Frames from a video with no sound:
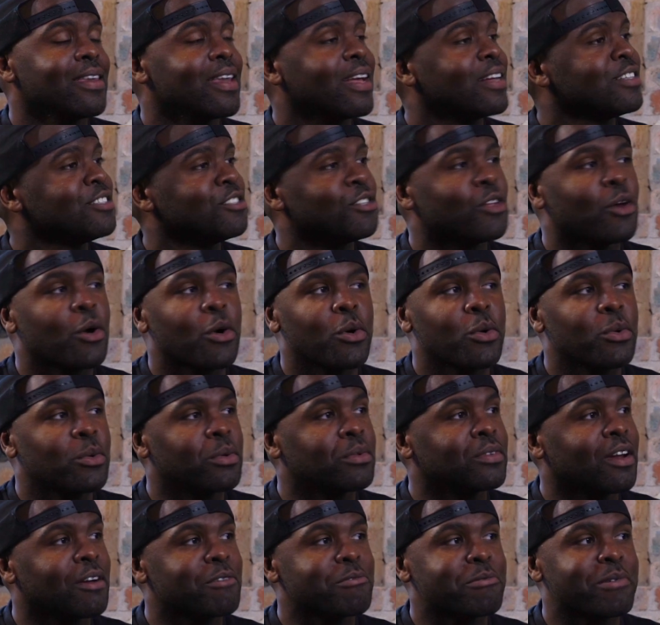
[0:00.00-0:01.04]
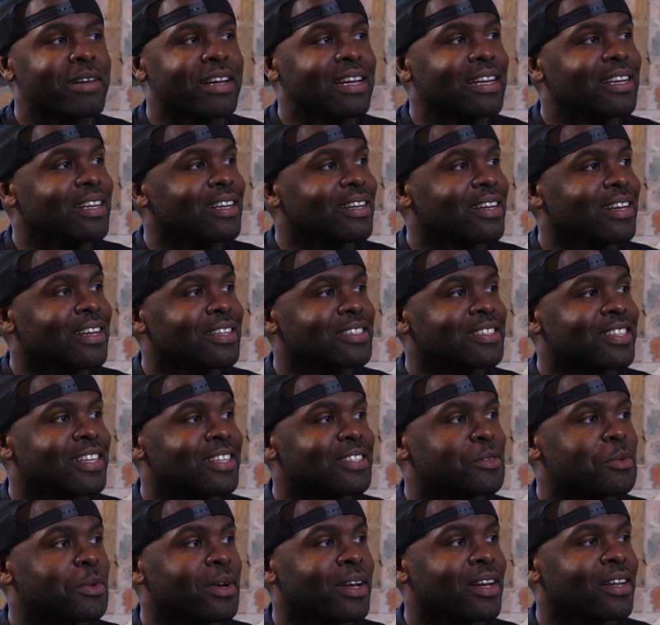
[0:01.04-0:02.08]
No, not really. It's
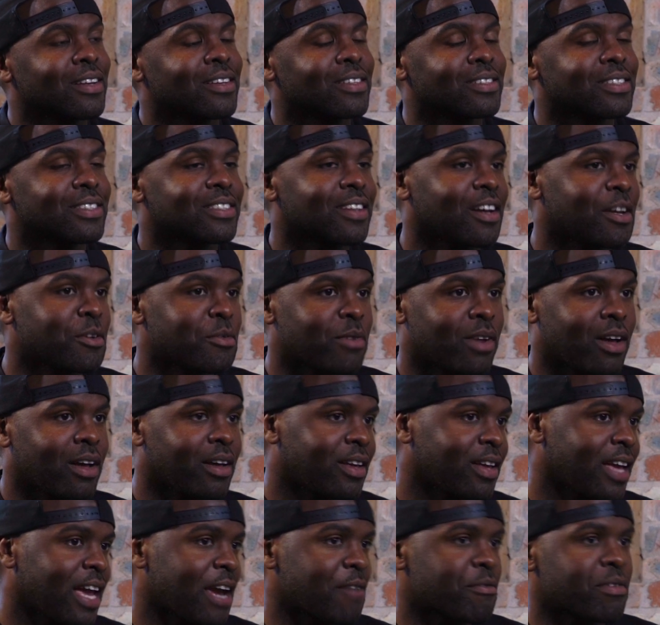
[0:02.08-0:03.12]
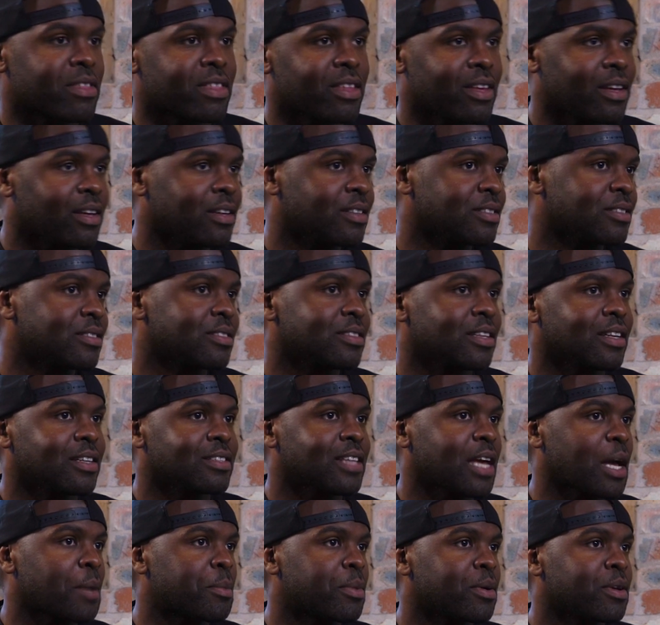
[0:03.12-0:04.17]
weird because it's kind of like everything has
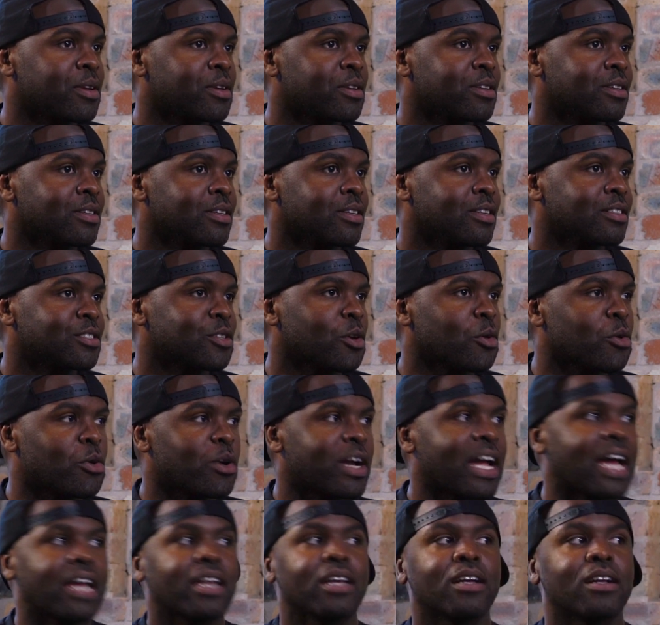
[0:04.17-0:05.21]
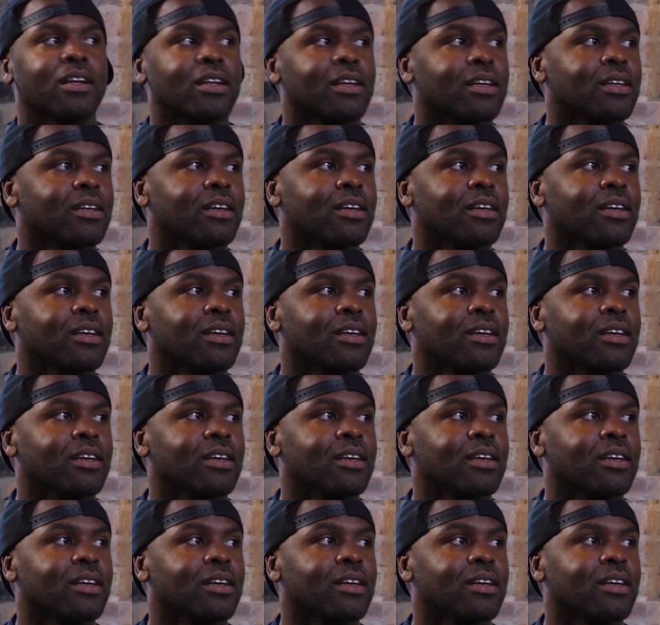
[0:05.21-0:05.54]
happened so organically.